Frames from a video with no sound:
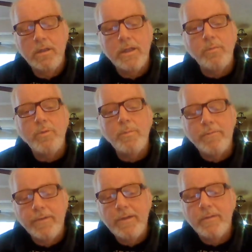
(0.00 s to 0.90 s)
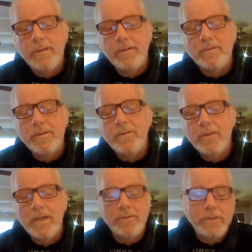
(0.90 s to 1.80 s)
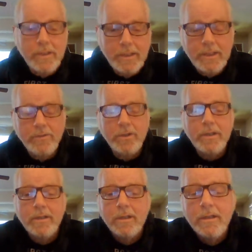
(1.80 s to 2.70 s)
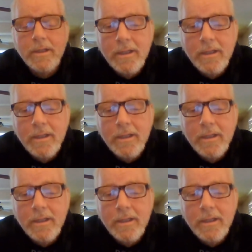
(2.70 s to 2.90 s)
That's one of my favorite things to do now, sitting in that chair.